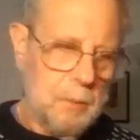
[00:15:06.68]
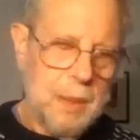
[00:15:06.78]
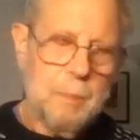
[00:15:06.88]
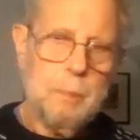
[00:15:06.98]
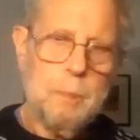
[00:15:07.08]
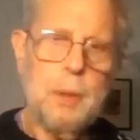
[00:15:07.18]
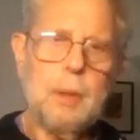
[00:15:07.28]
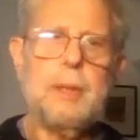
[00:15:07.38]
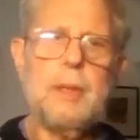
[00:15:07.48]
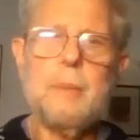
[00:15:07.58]
We
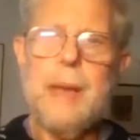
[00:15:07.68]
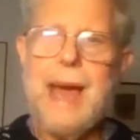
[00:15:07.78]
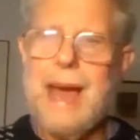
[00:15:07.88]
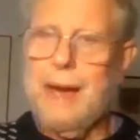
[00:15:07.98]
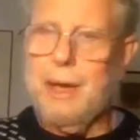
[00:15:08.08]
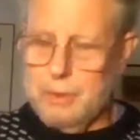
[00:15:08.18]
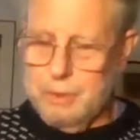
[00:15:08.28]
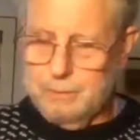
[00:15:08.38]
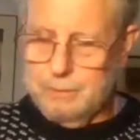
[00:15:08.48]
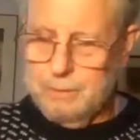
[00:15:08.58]
pulled him
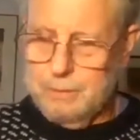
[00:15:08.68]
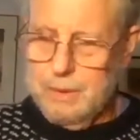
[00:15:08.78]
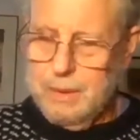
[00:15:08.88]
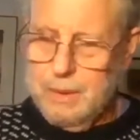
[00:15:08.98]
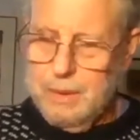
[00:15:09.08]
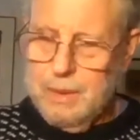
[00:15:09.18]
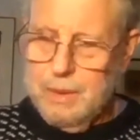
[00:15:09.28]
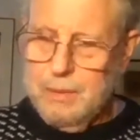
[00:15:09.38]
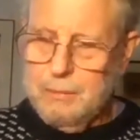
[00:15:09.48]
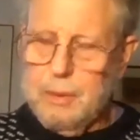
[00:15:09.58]
out
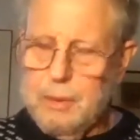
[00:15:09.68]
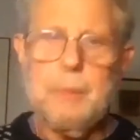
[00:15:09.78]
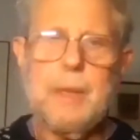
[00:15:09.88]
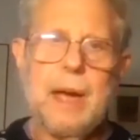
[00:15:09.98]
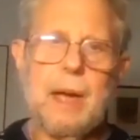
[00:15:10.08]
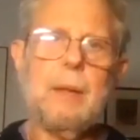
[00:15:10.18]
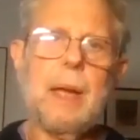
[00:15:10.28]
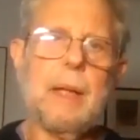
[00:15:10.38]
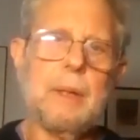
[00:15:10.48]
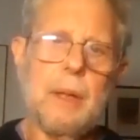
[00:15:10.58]
from
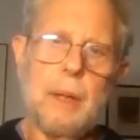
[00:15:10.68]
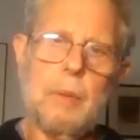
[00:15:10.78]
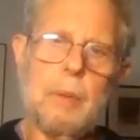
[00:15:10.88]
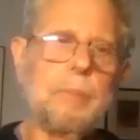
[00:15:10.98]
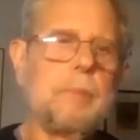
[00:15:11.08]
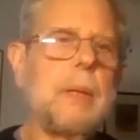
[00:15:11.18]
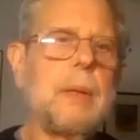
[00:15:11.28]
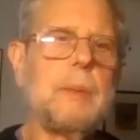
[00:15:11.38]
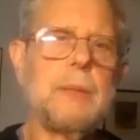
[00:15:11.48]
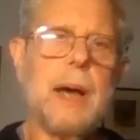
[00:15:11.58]
there, and though
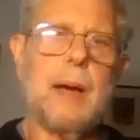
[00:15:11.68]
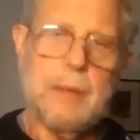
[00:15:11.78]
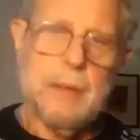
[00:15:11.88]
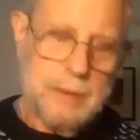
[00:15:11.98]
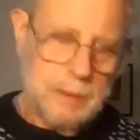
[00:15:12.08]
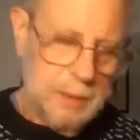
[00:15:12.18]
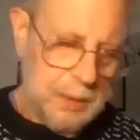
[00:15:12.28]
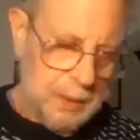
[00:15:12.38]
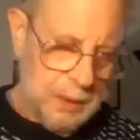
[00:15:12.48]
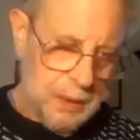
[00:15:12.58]
he was
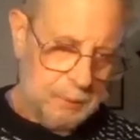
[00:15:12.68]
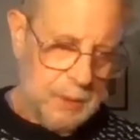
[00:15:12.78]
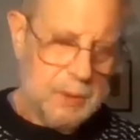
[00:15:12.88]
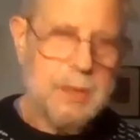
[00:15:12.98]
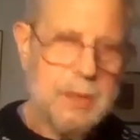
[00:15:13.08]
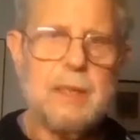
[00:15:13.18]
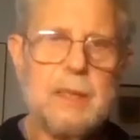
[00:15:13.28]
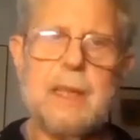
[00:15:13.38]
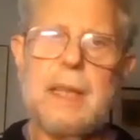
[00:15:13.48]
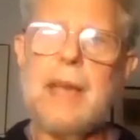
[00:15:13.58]
obviously
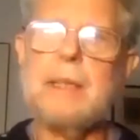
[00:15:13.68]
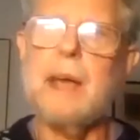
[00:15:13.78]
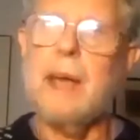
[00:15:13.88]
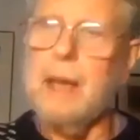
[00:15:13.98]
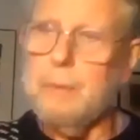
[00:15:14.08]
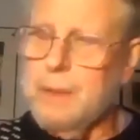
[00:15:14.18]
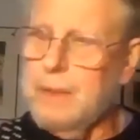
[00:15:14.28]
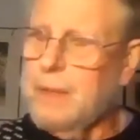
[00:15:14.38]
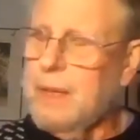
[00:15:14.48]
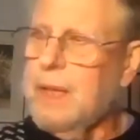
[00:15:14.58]
deceased at that time,
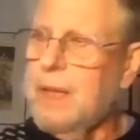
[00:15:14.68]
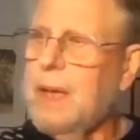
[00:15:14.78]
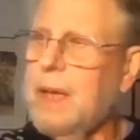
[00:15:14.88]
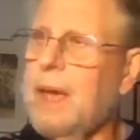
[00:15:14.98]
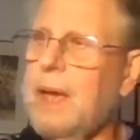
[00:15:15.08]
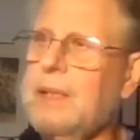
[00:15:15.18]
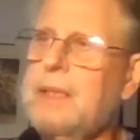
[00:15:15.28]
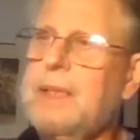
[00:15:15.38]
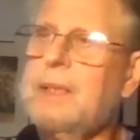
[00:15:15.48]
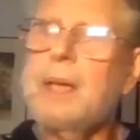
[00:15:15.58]
I
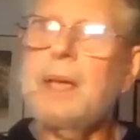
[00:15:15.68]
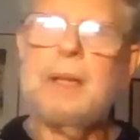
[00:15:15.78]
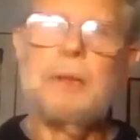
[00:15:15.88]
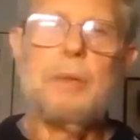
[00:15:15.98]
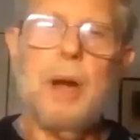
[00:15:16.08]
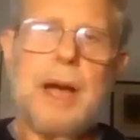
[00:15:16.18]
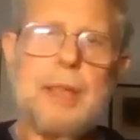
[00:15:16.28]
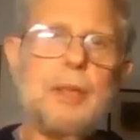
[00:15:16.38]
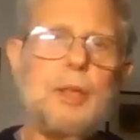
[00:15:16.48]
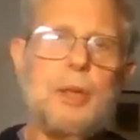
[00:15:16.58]
did
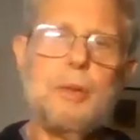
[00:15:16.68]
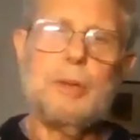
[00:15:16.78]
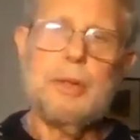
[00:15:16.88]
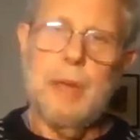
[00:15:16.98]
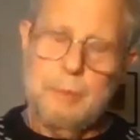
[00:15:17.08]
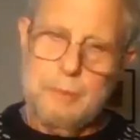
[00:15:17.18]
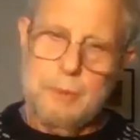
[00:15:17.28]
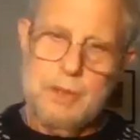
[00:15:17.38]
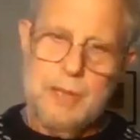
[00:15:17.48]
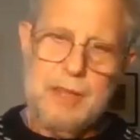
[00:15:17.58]
try to do some
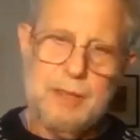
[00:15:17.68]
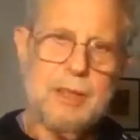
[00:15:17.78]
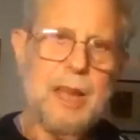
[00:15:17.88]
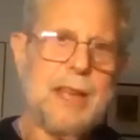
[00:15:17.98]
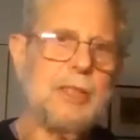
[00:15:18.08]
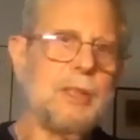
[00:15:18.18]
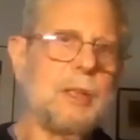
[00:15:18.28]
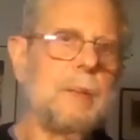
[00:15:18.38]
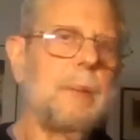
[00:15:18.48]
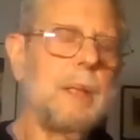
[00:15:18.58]

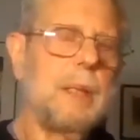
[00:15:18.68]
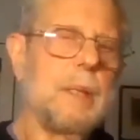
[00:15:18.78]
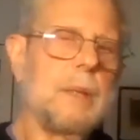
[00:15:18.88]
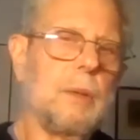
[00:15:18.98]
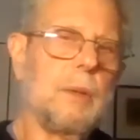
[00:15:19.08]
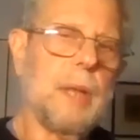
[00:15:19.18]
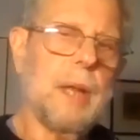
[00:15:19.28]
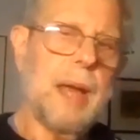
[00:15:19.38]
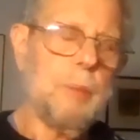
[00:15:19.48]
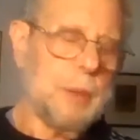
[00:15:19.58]
resuscitation so
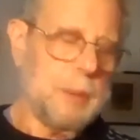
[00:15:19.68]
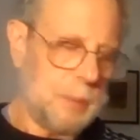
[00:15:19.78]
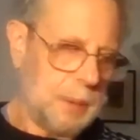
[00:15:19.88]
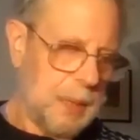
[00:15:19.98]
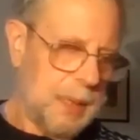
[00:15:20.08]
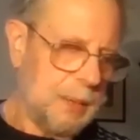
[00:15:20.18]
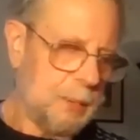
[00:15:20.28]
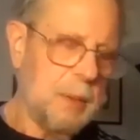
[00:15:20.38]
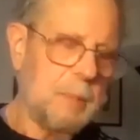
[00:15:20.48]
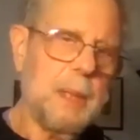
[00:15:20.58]
that
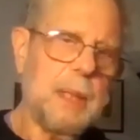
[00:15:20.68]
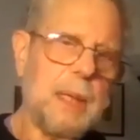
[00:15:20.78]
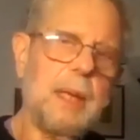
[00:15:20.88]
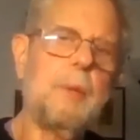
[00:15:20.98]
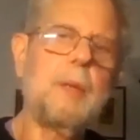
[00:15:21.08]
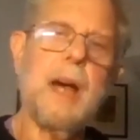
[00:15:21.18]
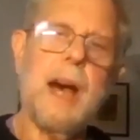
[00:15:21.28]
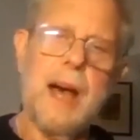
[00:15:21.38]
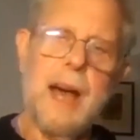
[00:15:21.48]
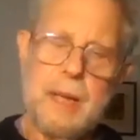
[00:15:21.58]
he would
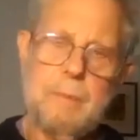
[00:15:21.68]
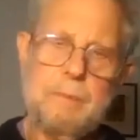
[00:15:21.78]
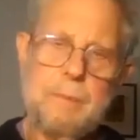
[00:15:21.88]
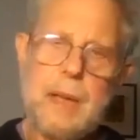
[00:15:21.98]
die